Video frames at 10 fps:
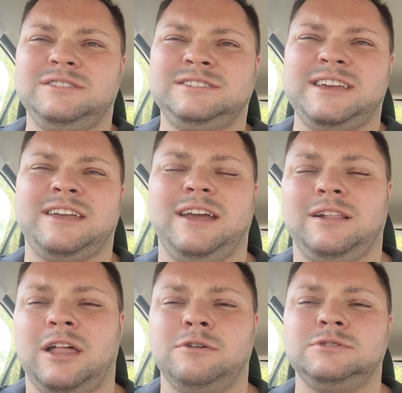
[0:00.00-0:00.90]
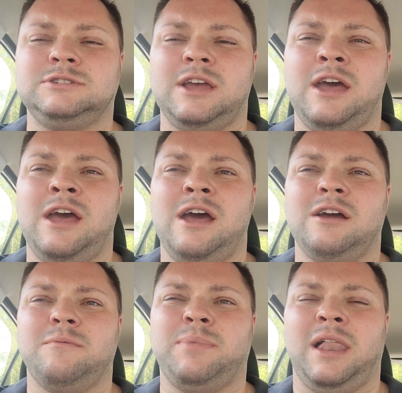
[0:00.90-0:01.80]
take it close,
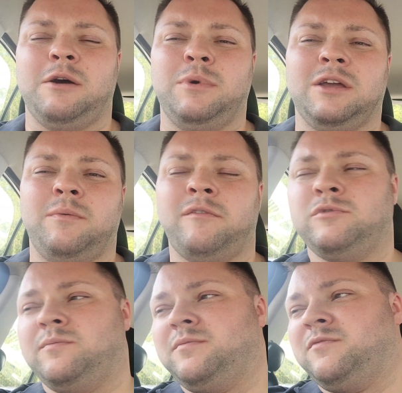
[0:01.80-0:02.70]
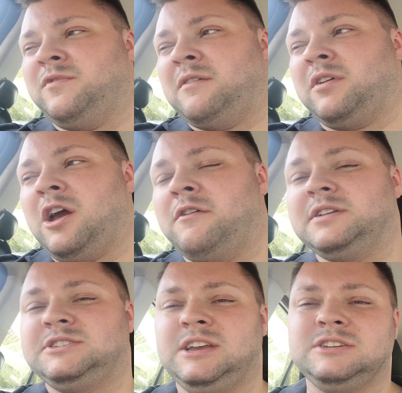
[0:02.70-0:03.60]
a bit like Wycombe when they had the
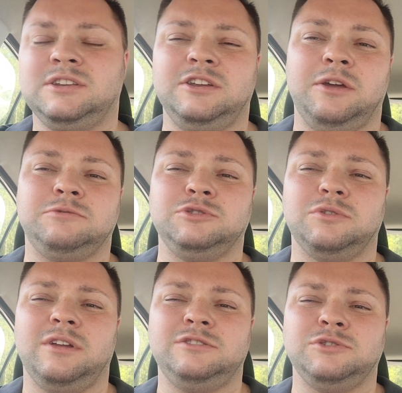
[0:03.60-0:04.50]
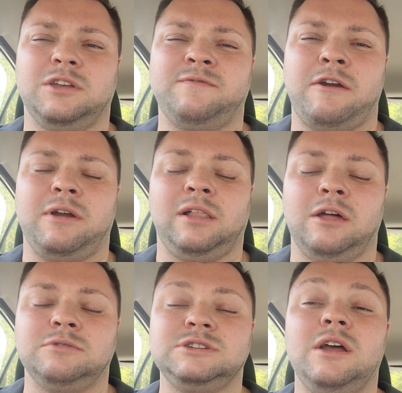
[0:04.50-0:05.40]
COVID season, you know, took it very
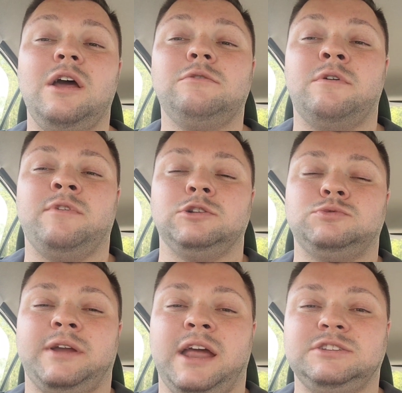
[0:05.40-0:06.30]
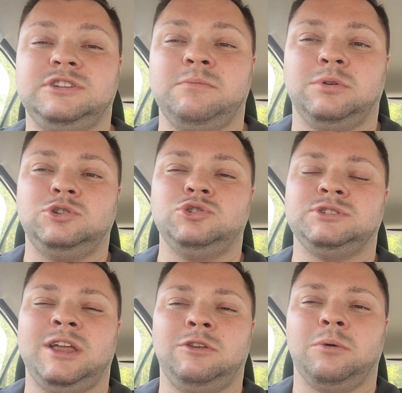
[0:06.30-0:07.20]
close when the odds were against them, but
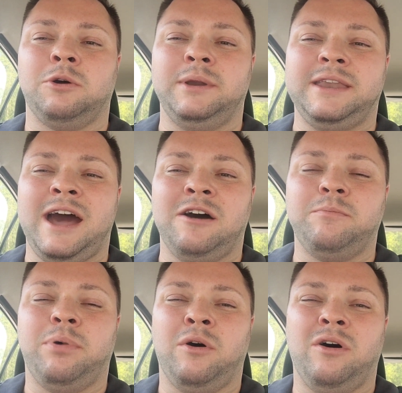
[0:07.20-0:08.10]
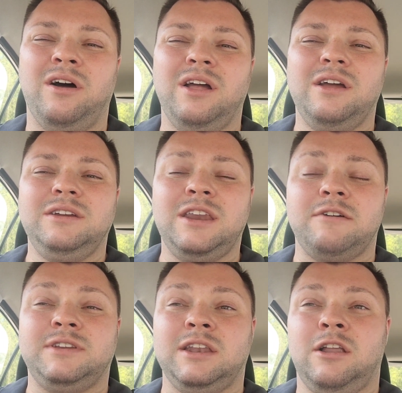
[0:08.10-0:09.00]
just ended up going down. But, you
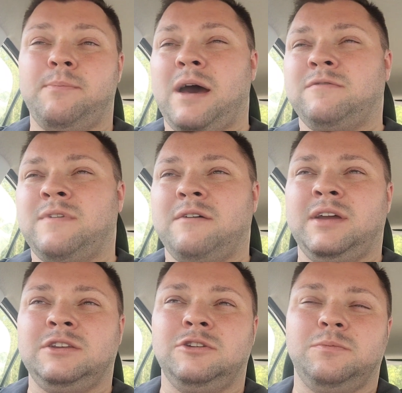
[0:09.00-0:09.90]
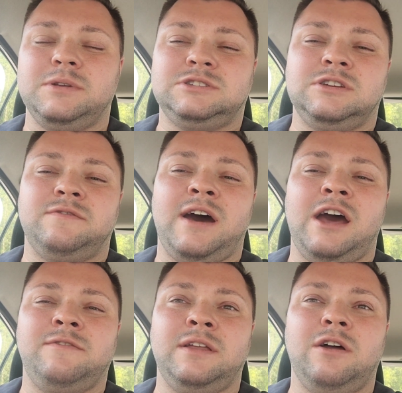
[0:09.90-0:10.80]
know, they did a lot better than that. They ended up
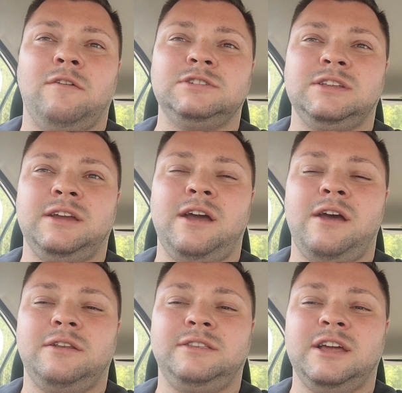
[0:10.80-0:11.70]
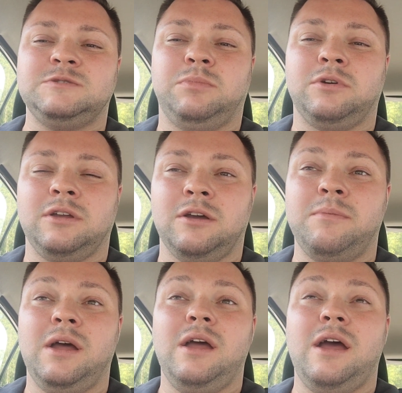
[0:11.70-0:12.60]
surviving. Obviously, Des
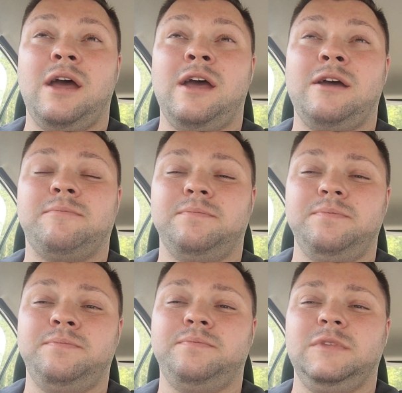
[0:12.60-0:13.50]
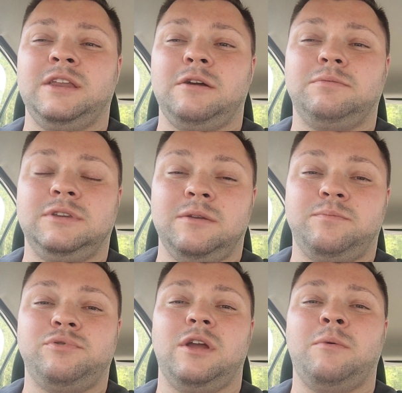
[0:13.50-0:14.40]
Buckingham, you know,
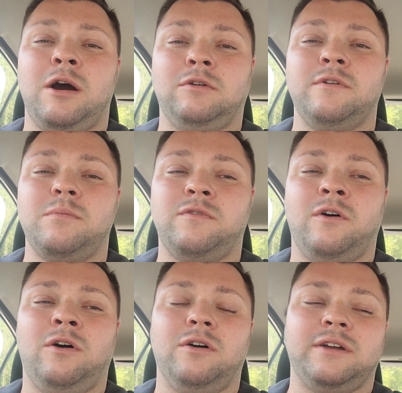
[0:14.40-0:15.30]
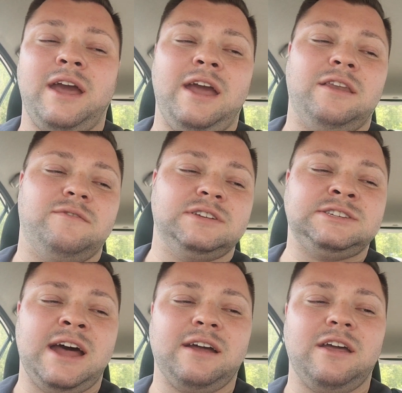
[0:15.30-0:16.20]
did pretty well with them before getting the
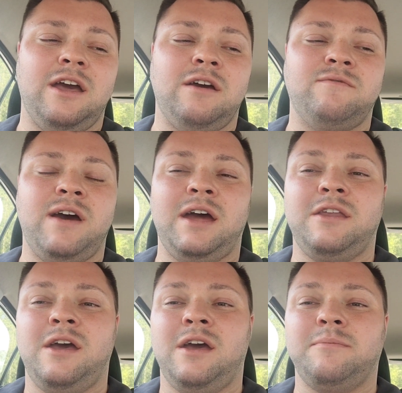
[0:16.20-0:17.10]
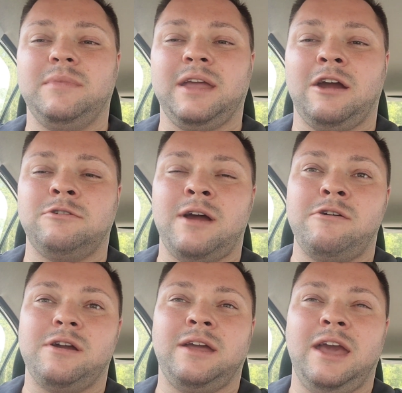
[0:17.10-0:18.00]
sack. And then Gary
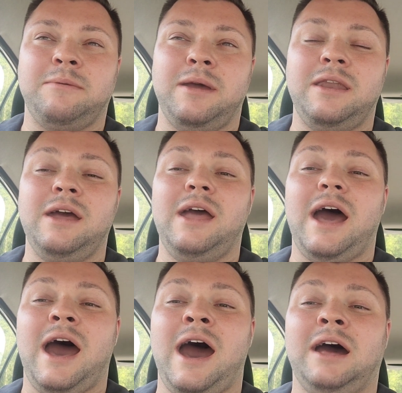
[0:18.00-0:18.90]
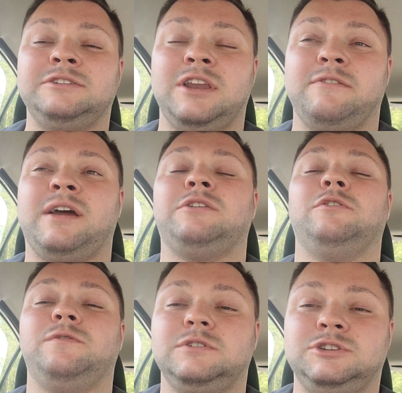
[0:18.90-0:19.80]
Rowett came in and, you know, they had
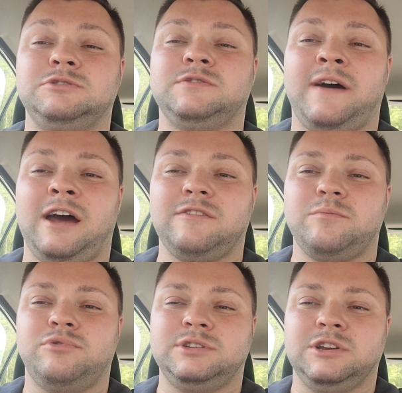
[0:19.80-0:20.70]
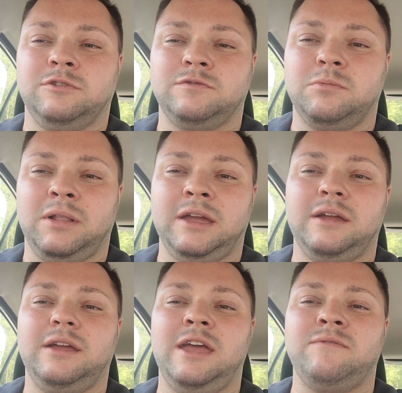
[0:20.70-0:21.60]
enough to survive pretty comfortably
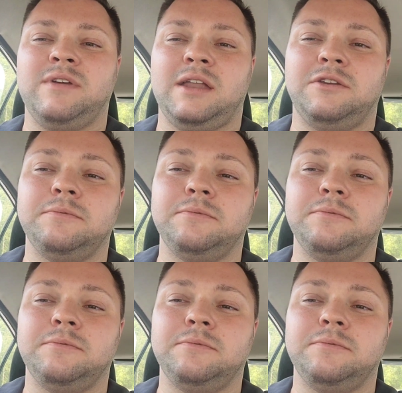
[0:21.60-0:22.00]
in the end.